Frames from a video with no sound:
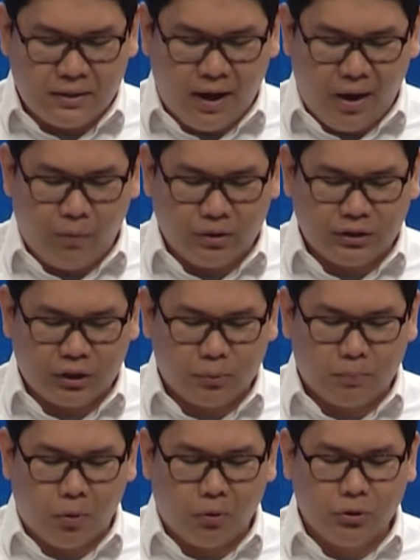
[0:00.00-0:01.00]
I was
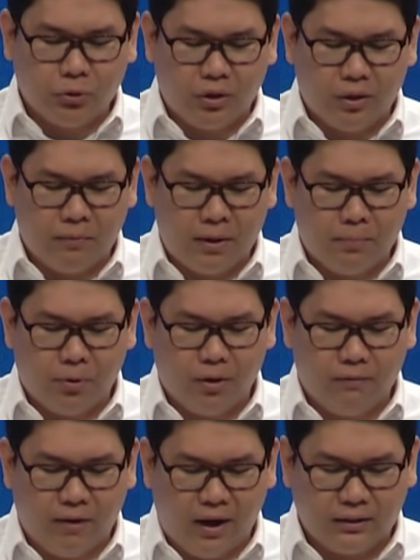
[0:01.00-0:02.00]
exposed to even
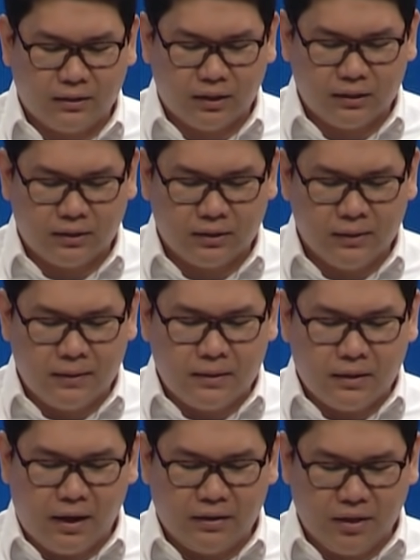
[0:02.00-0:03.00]
more vices
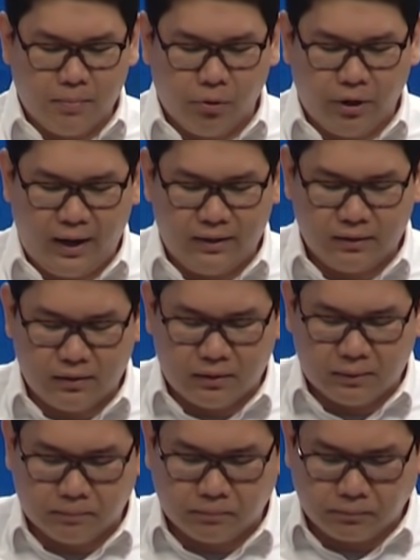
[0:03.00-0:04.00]
and
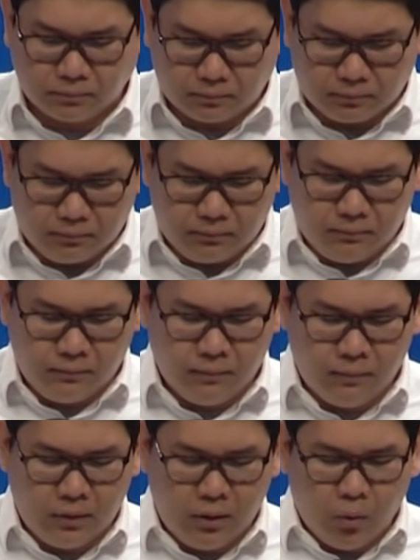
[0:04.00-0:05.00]
immorality.
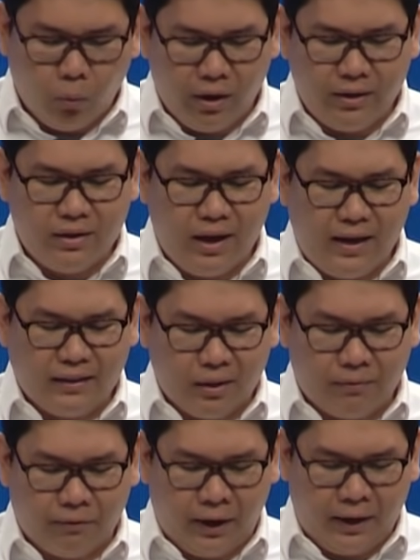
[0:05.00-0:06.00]
One night,
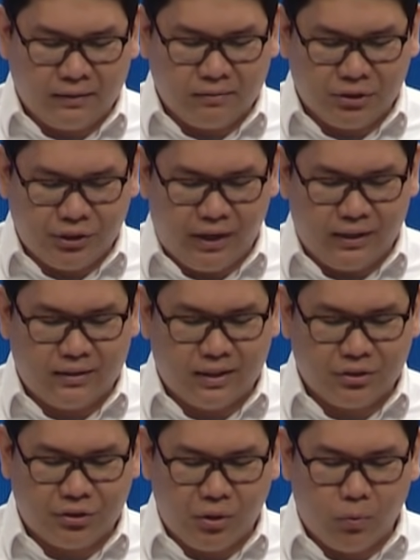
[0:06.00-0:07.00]
a friend shared
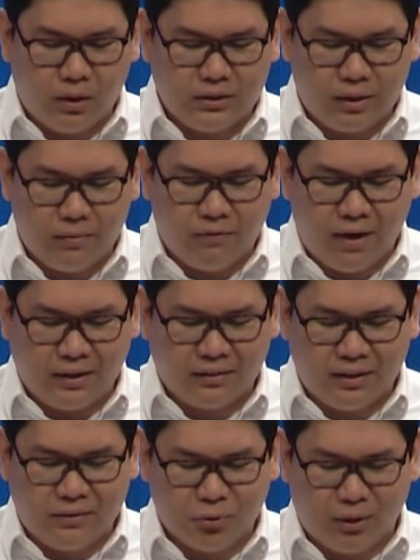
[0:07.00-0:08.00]
that she was
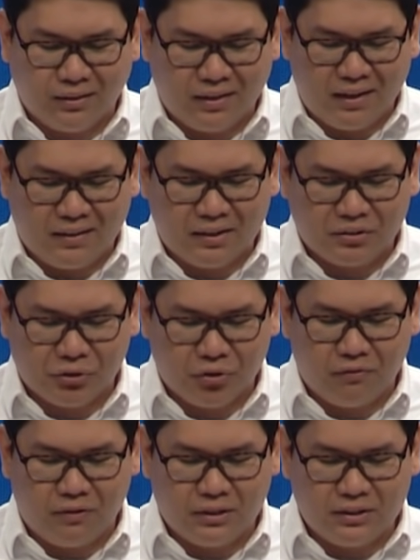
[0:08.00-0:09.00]
invited to attend a
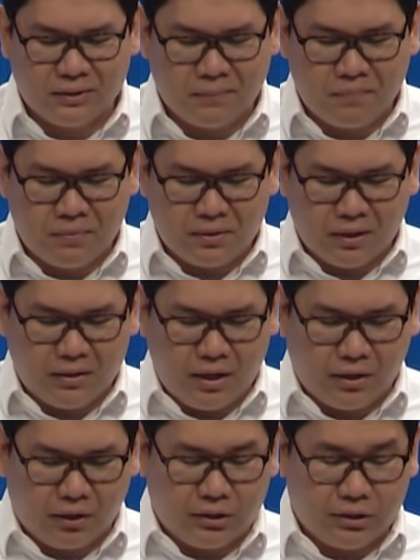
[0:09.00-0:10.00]
service in
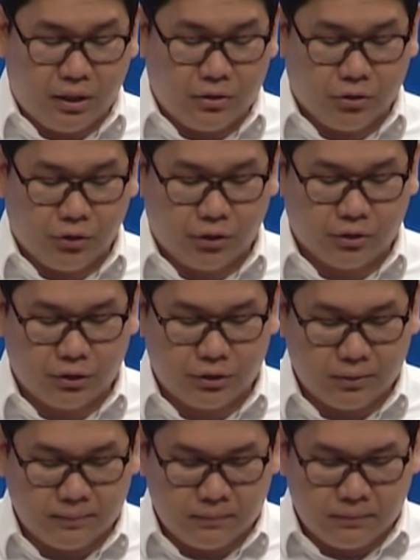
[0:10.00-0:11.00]
a Christian church.